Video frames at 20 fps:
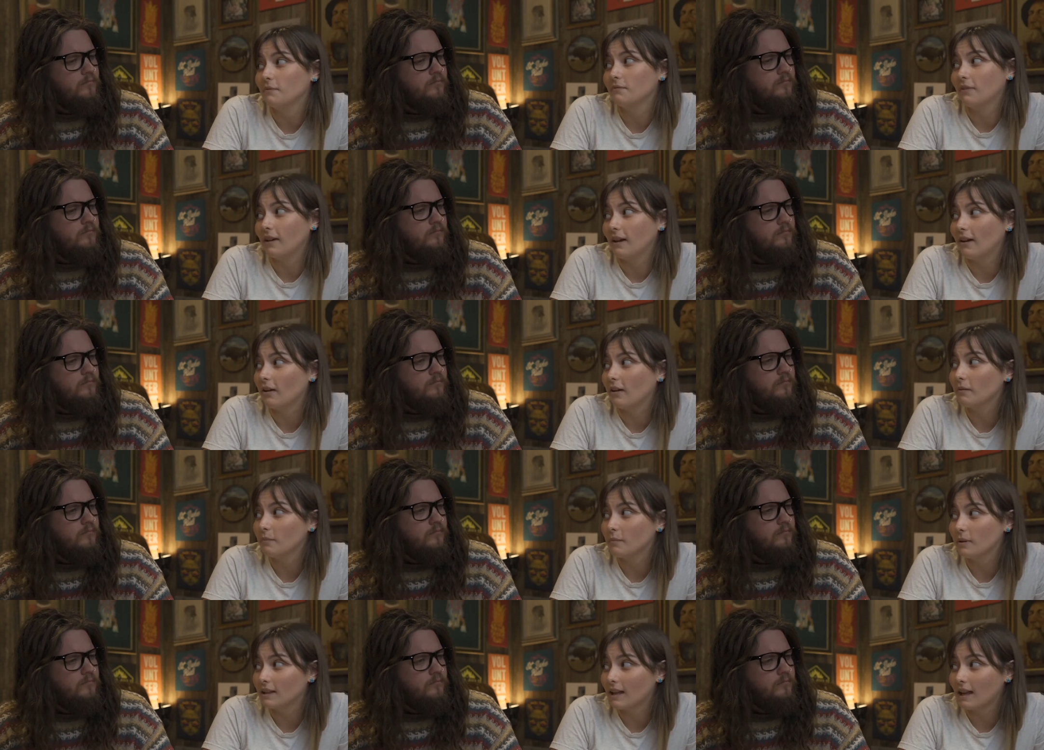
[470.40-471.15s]
Speaker 1: and fail,
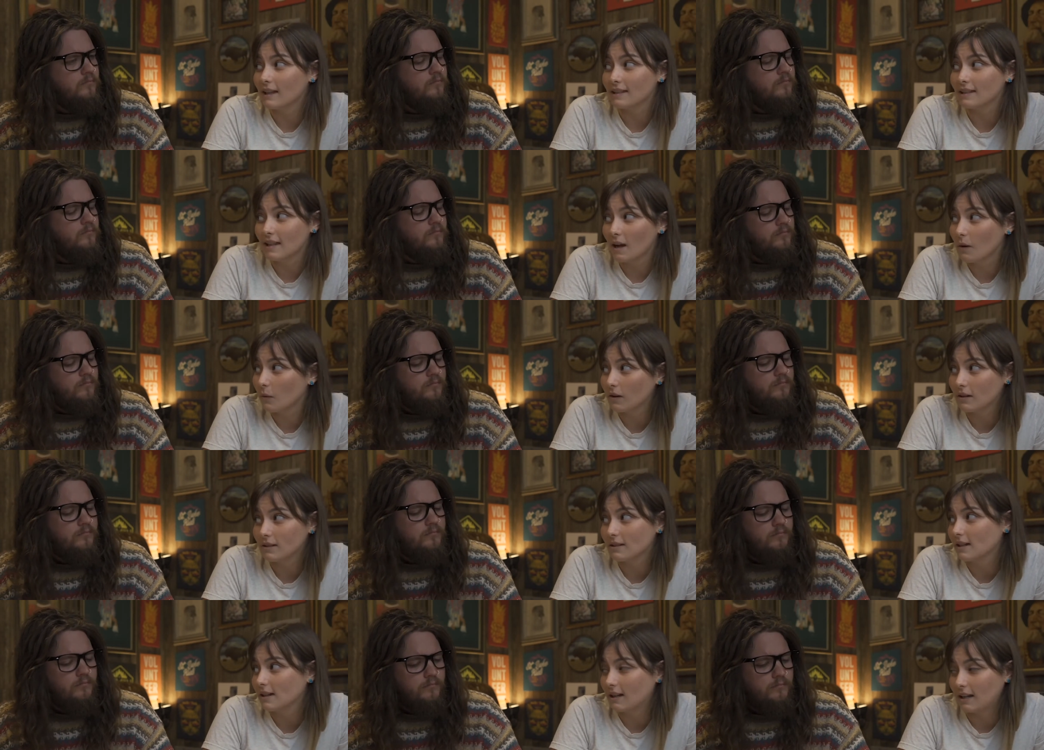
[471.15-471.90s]
but that's not where
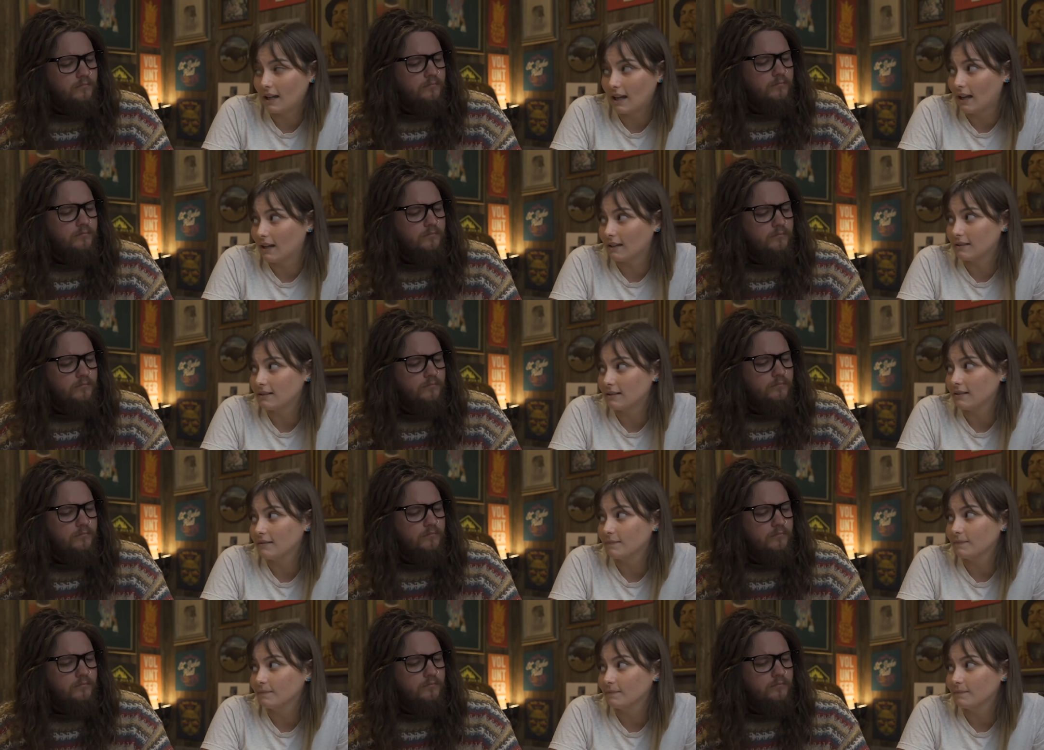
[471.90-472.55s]
it's gonna end.